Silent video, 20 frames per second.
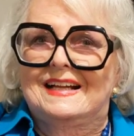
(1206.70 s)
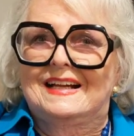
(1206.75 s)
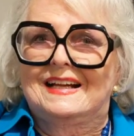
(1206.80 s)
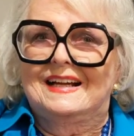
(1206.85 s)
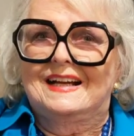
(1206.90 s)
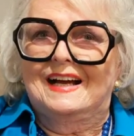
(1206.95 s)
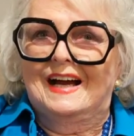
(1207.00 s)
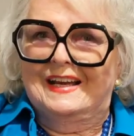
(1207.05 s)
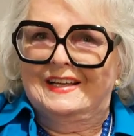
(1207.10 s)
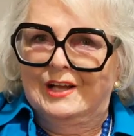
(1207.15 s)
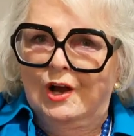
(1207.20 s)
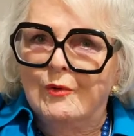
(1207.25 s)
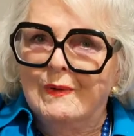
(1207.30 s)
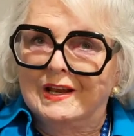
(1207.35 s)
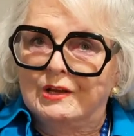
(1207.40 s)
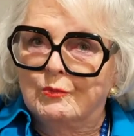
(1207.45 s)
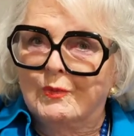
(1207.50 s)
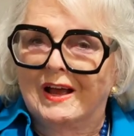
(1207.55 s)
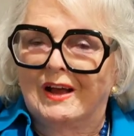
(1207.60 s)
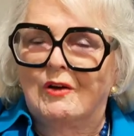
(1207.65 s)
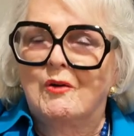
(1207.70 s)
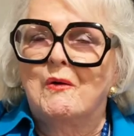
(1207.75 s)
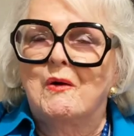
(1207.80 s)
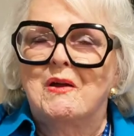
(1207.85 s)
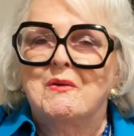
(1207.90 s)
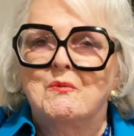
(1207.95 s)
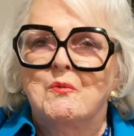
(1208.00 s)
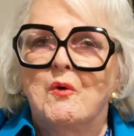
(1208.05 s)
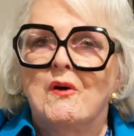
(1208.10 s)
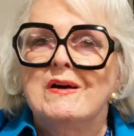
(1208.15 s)
I know it. Well,
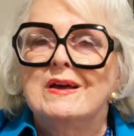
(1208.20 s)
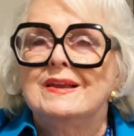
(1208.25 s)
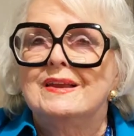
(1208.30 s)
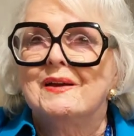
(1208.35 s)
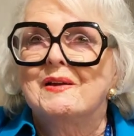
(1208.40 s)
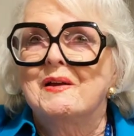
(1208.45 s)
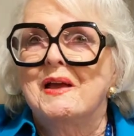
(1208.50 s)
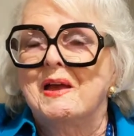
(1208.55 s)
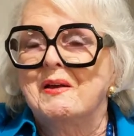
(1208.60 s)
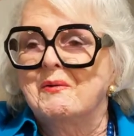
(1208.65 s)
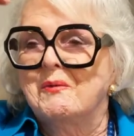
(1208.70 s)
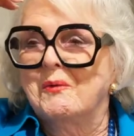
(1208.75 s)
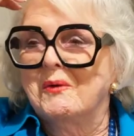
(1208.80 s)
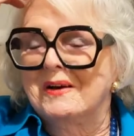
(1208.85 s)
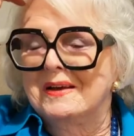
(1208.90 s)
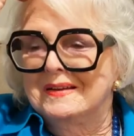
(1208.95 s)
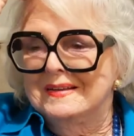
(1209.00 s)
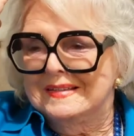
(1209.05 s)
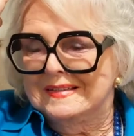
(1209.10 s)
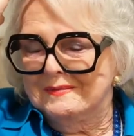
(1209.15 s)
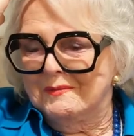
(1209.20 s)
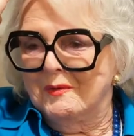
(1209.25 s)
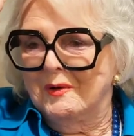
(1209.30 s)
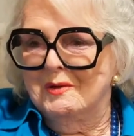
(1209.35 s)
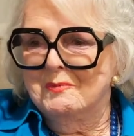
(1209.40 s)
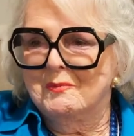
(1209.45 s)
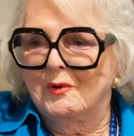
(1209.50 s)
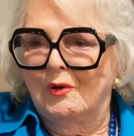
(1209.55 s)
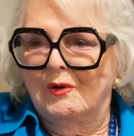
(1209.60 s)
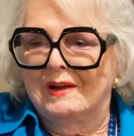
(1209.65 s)
one
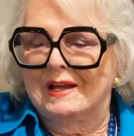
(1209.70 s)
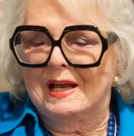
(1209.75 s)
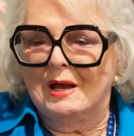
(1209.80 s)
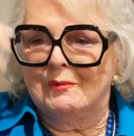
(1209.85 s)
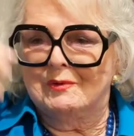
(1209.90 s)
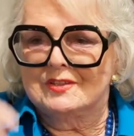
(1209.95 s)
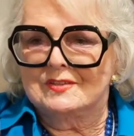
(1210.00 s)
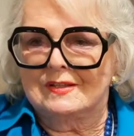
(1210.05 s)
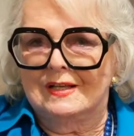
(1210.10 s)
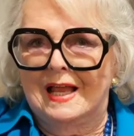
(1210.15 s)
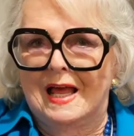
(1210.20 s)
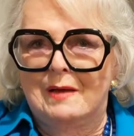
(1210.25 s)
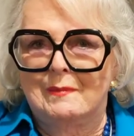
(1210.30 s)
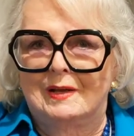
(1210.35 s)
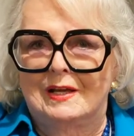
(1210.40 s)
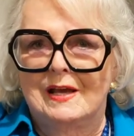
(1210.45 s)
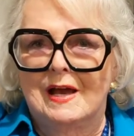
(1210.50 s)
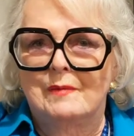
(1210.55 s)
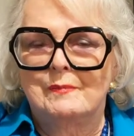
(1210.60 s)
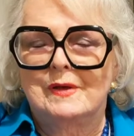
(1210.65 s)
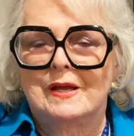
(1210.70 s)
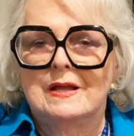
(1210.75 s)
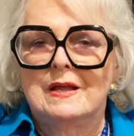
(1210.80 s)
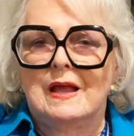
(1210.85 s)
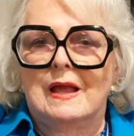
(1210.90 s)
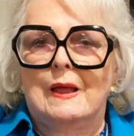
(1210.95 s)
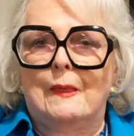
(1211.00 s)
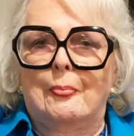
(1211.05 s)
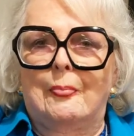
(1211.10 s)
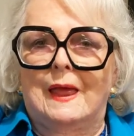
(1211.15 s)
morning I was climbing up,
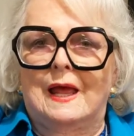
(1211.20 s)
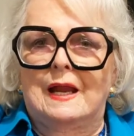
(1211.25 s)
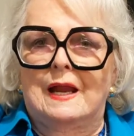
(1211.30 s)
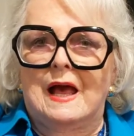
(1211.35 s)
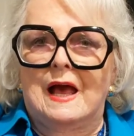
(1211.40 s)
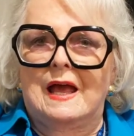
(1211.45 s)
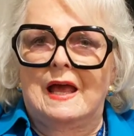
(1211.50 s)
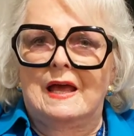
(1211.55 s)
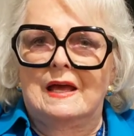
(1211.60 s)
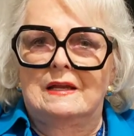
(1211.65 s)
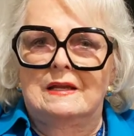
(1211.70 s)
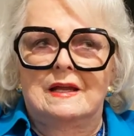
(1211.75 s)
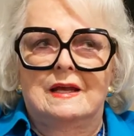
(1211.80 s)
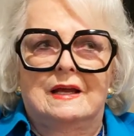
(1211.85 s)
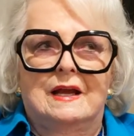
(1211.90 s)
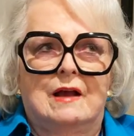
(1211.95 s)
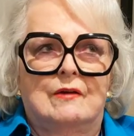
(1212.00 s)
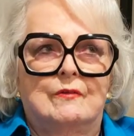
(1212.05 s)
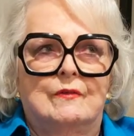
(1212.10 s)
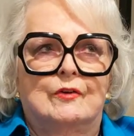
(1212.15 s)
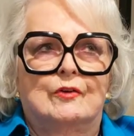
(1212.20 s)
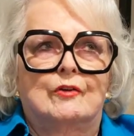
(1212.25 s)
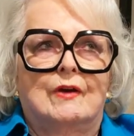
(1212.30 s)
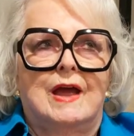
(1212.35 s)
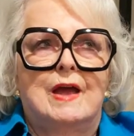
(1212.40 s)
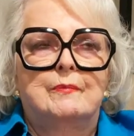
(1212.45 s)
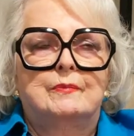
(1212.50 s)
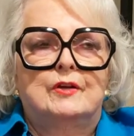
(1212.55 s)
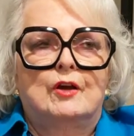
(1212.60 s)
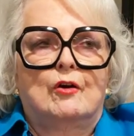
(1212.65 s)
and I grabbed
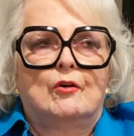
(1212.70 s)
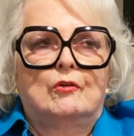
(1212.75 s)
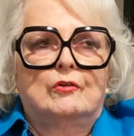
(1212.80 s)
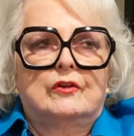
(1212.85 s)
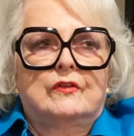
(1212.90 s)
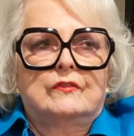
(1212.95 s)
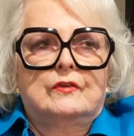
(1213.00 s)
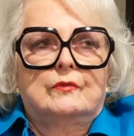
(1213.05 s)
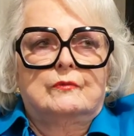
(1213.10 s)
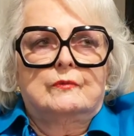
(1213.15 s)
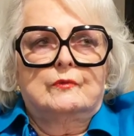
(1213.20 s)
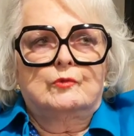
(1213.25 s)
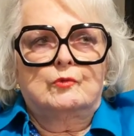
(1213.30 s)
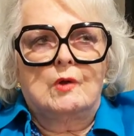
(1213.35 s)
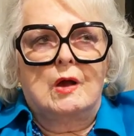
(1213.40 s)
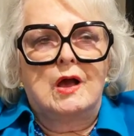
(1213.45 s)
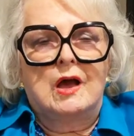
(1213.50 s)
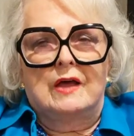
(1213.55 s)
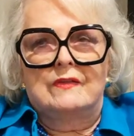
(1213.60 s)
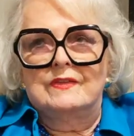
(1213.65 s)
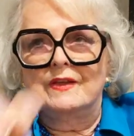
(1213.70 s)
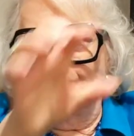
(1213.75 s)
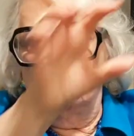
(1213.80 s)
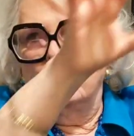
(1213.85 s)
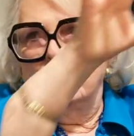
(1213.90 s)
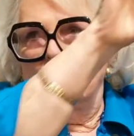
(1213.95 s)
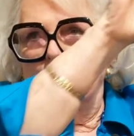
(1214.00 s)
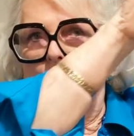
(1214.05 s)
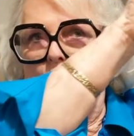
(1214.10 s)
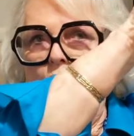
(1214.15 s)
hold of the rod that went
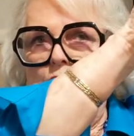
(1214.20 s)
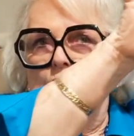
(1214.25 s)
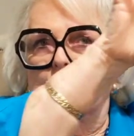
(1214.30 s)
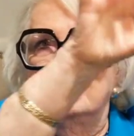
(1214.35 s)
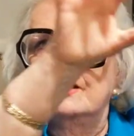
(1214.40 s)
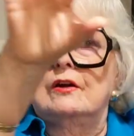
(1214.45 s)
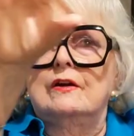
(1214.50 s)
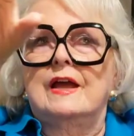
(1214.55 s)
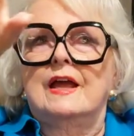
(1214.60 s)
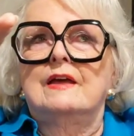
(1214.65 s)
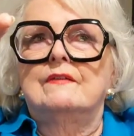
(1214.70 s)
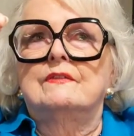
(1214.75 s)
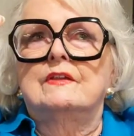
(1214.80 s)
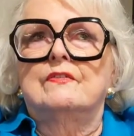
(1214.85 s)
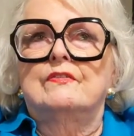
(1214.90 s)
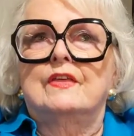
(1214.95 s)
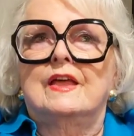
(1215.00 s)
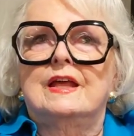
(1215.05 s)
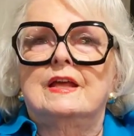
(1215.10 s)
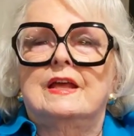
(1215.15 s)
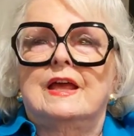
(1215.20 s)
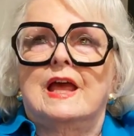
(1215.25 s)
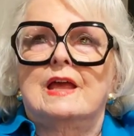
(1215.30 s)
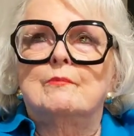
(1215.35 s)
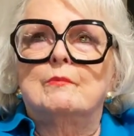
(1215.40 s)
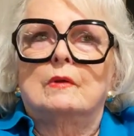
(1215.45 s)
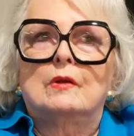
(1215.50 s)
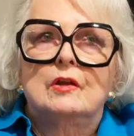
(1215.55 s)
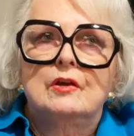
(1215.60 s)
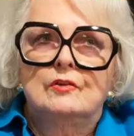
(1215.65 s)
over here, and the thing came
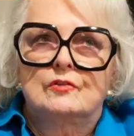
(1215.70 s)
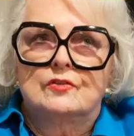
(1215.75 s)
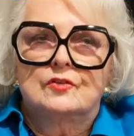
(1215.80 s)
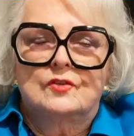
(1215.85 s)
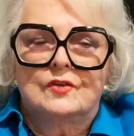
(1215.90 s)
loose.